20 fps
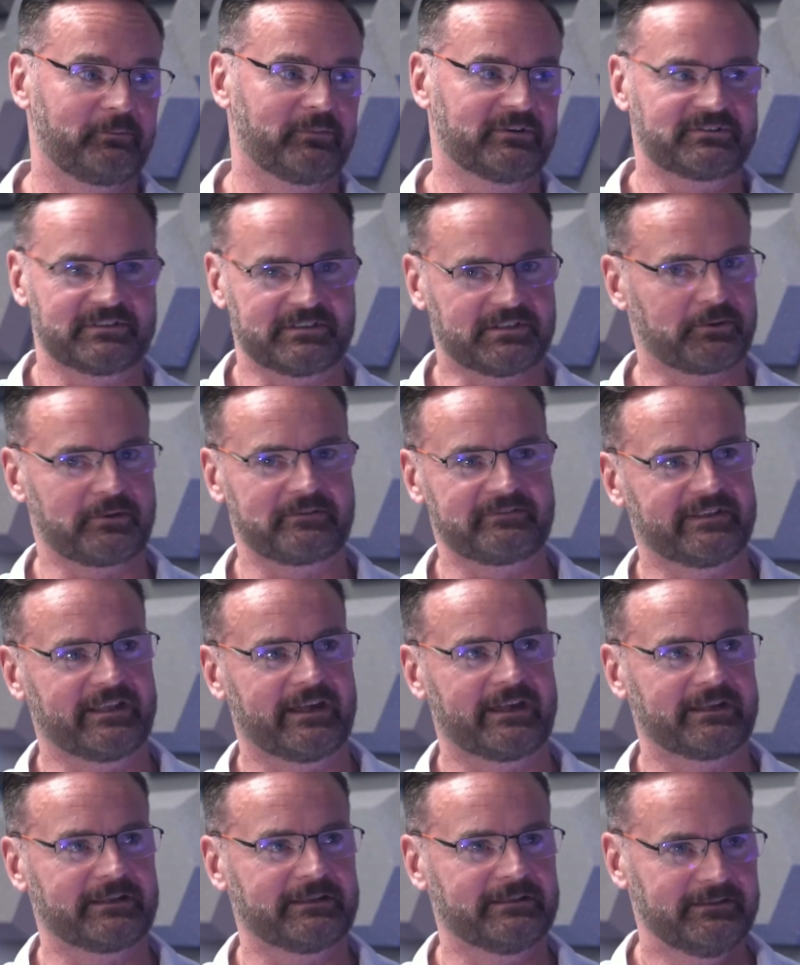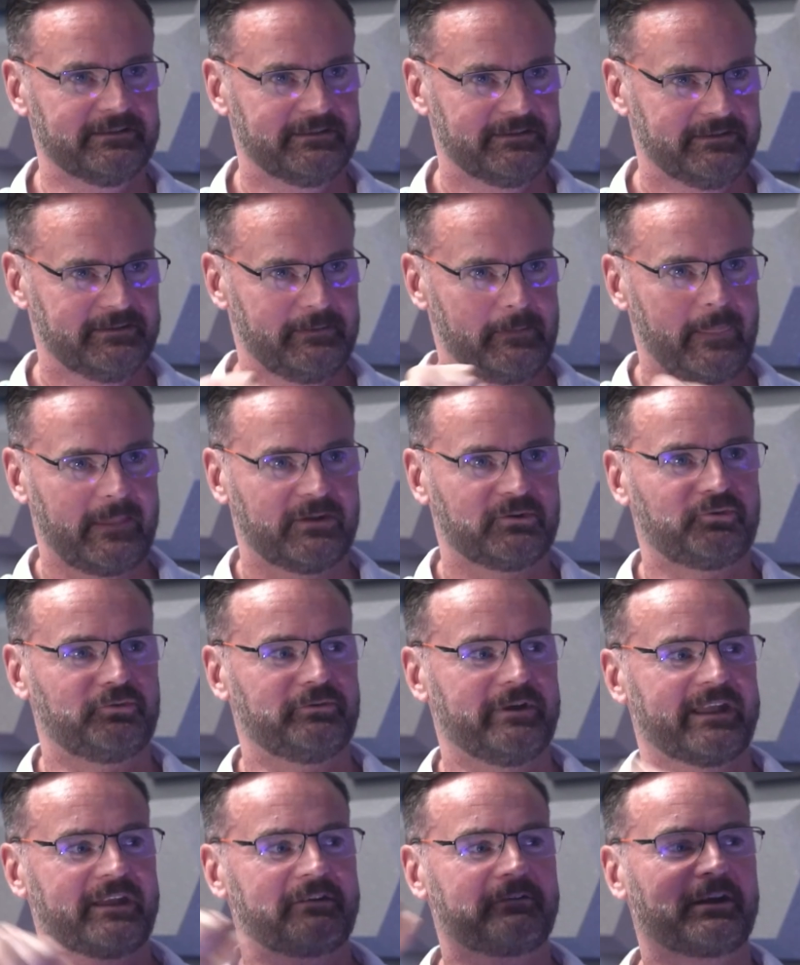which they do every day,
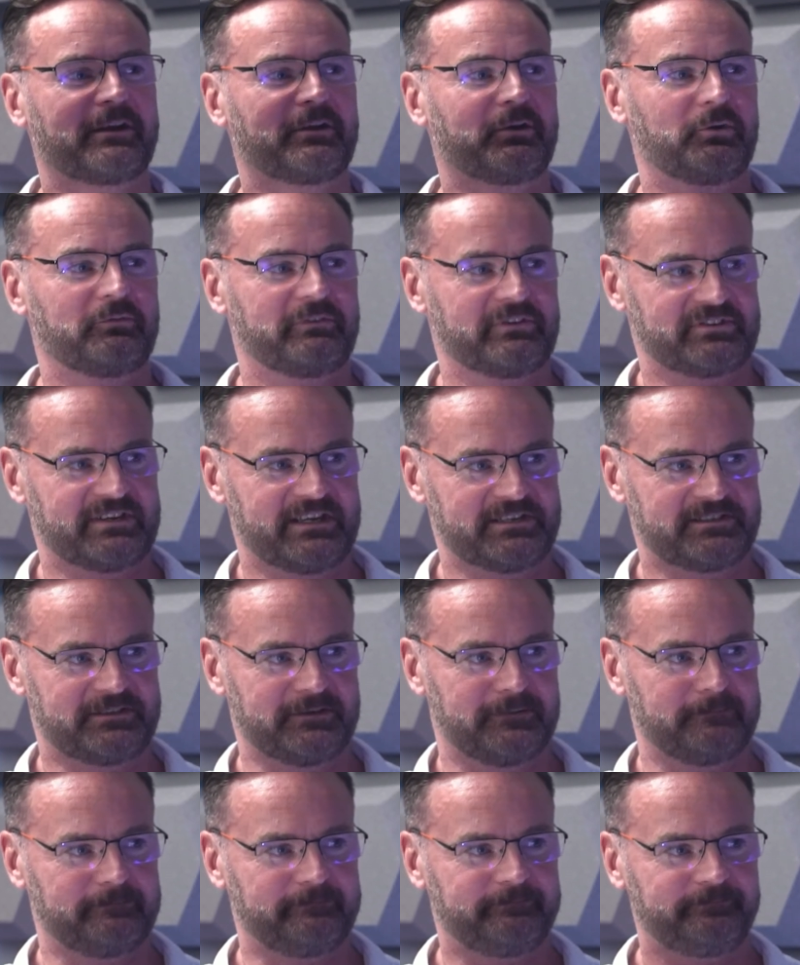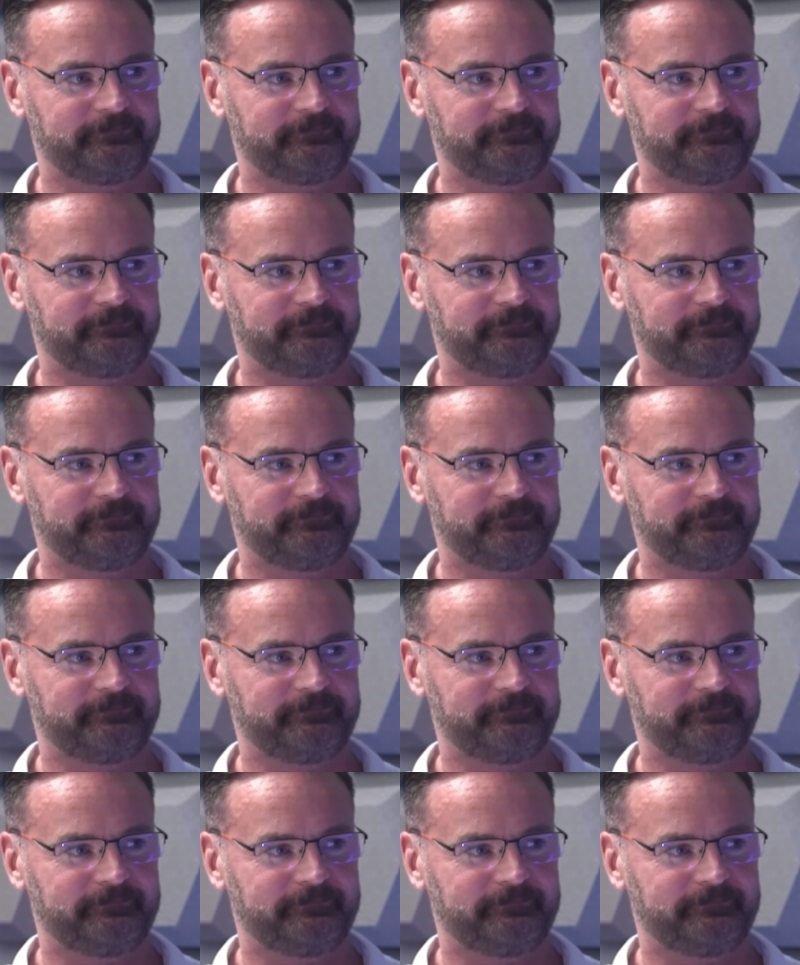triggering another system